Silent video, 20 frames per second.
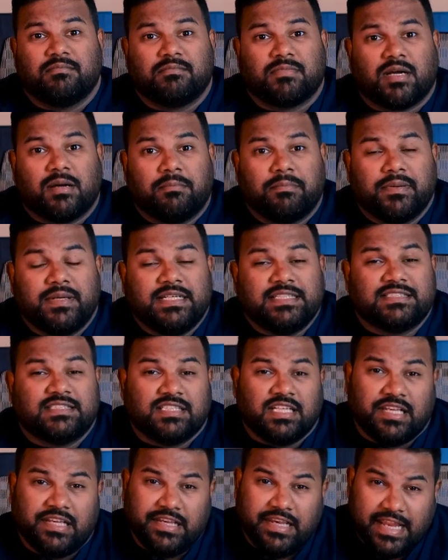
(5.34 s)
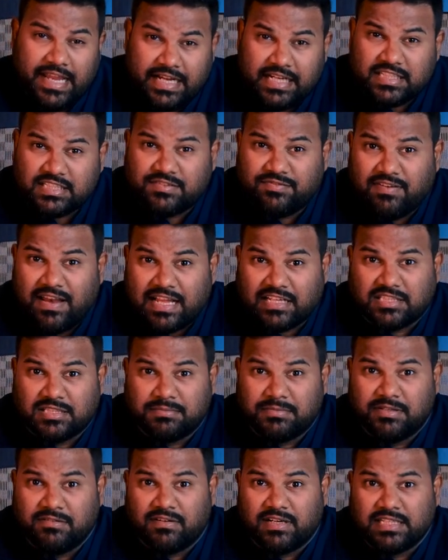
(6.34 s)
company's latest
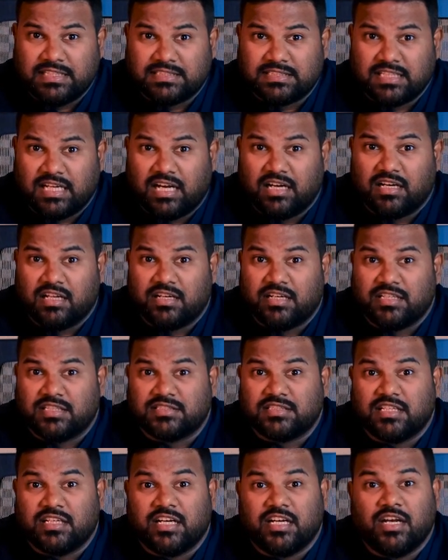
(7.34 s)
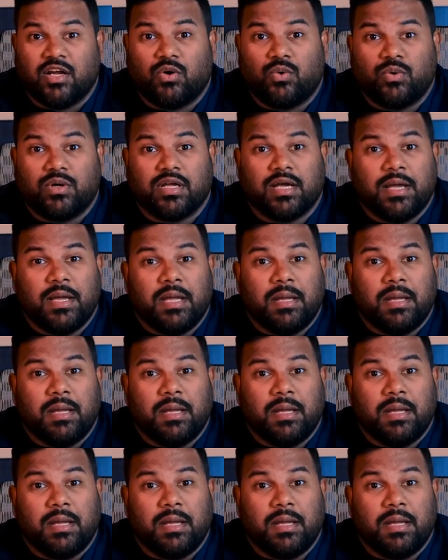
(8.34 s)
flagship device under its renowned